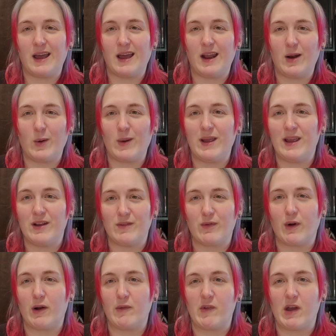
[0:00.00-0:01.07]
I don't eat in
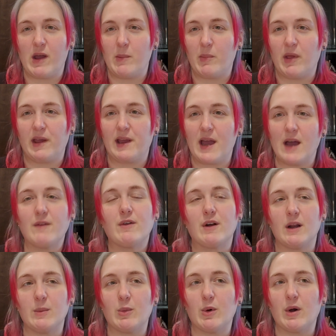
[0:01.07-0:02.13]
front of him like ever
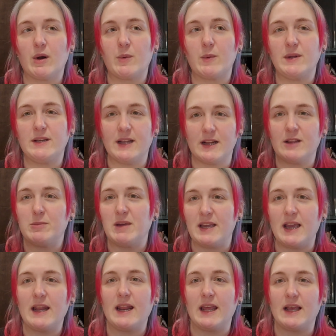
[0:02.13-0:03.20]
anymore. We did in the
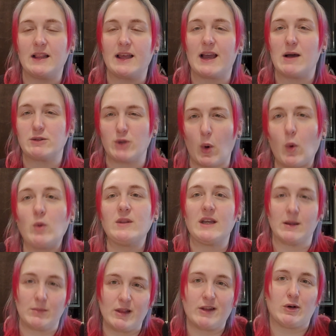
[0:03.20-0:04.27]
beginning, like I was
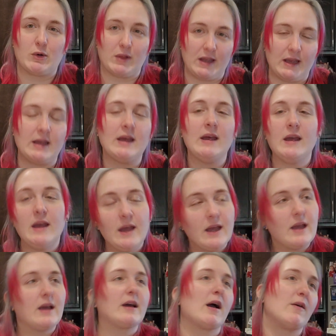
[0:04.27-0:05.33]
holding him literally,
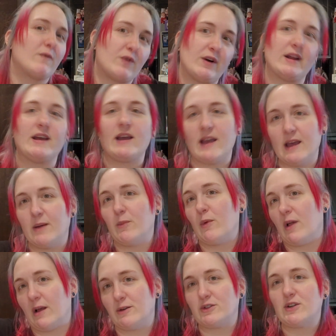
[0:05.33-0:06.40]
comforting him
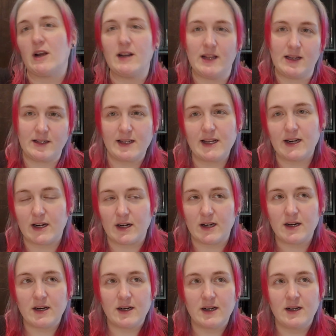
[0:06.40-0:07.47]
while I was trying to eat
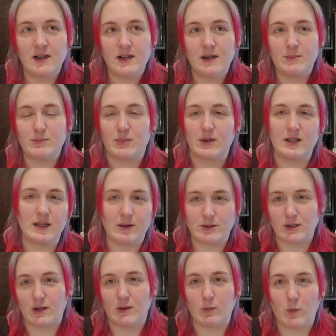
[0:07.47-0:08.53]
dinner. But that
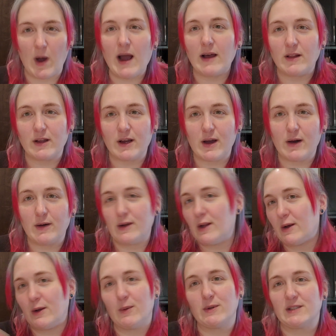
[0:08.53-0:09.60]
was a while ago, you
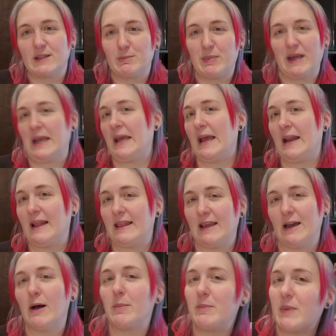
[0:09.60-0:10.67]
know, he wasn't picking
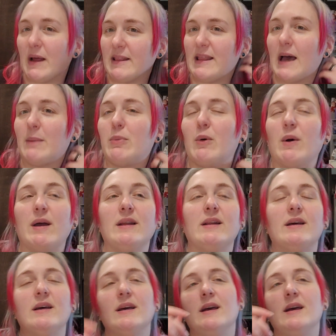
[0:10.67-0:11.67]
anything up at that point.